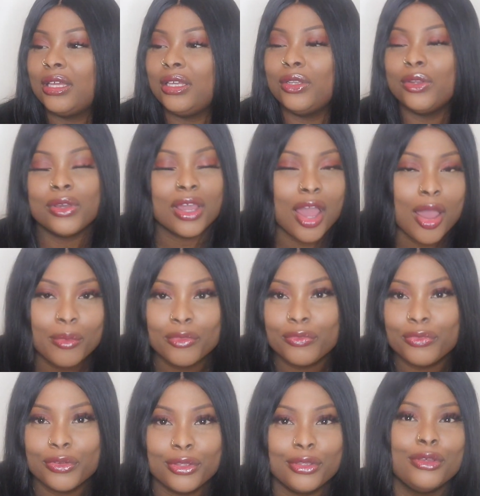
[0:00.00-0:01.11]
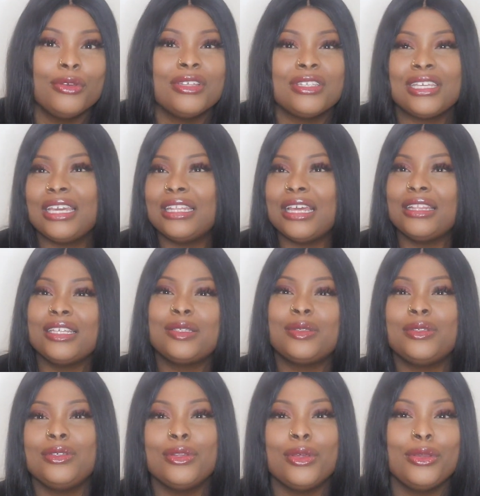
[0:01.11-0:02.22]
you know, coming for you and saying that this,
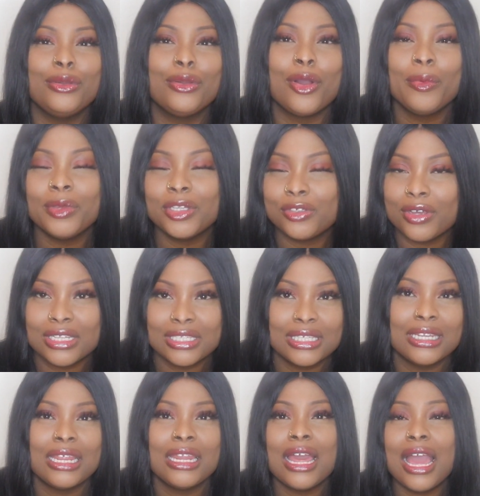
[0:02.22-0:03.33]
you know, you can't be trusted. And